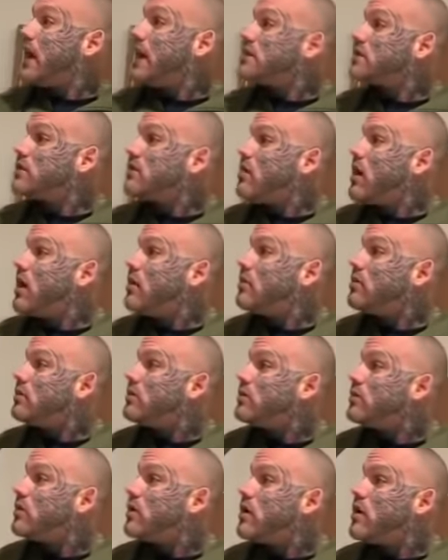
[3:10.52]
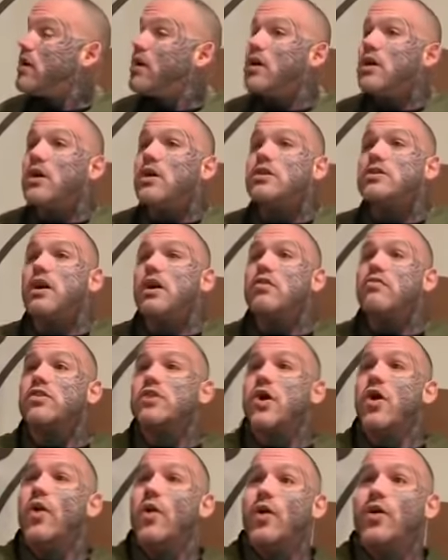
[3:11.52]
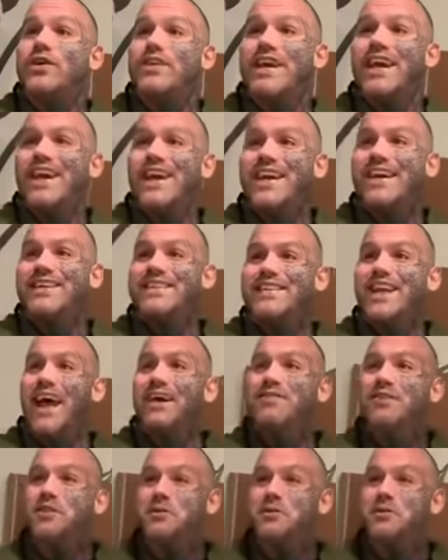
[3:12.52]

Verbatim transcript: days in a row? Yeah. So the resources they've wow.